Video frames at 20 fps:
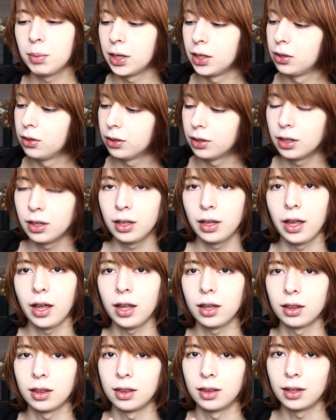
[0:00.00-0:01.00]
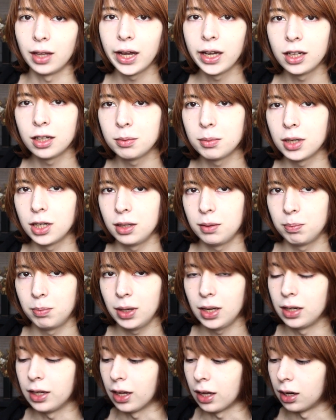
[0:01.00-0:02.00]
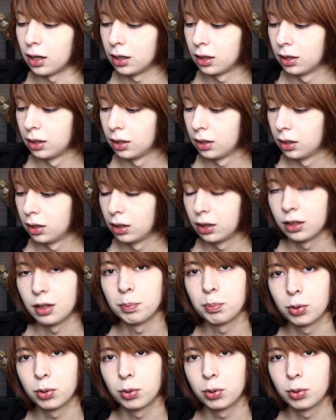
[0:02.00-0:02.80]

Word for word: by looking at Dynamite Belial, the